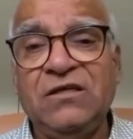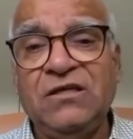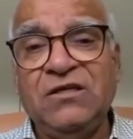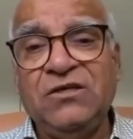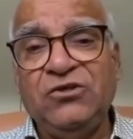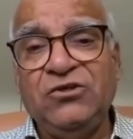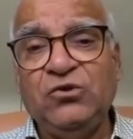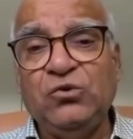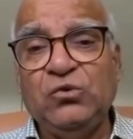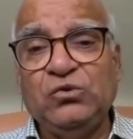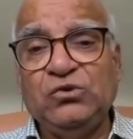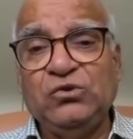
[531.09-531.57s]

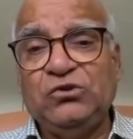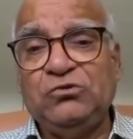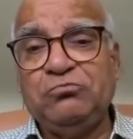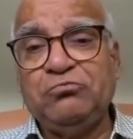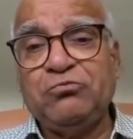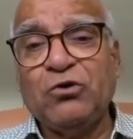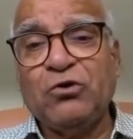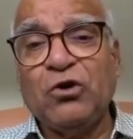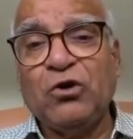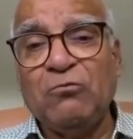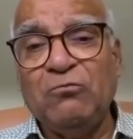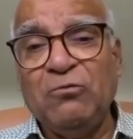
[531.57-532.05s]
huge
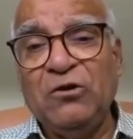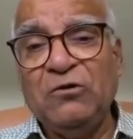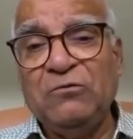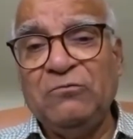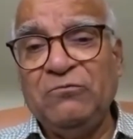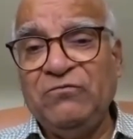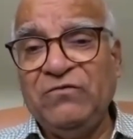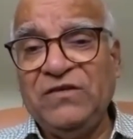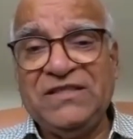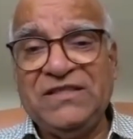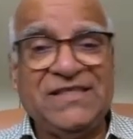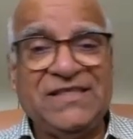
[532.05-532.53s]
problem
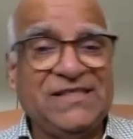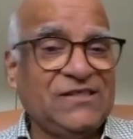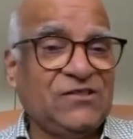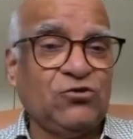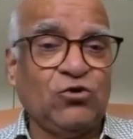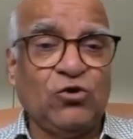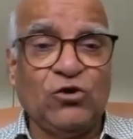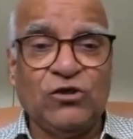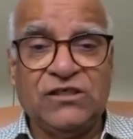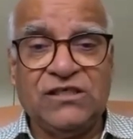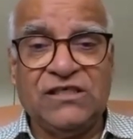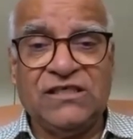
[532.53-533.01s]
with this
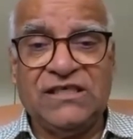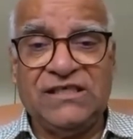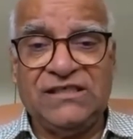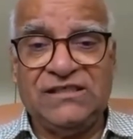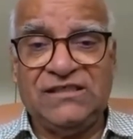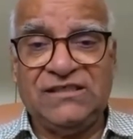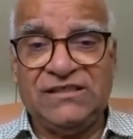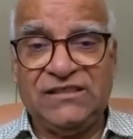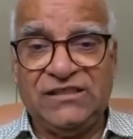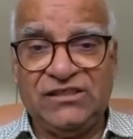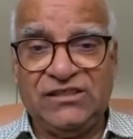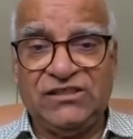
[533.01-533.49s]

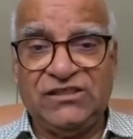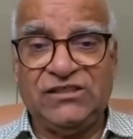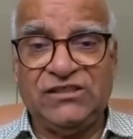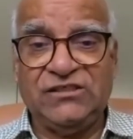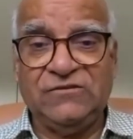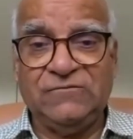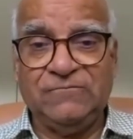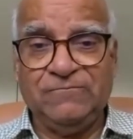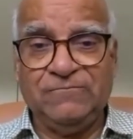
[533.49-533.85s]
organization.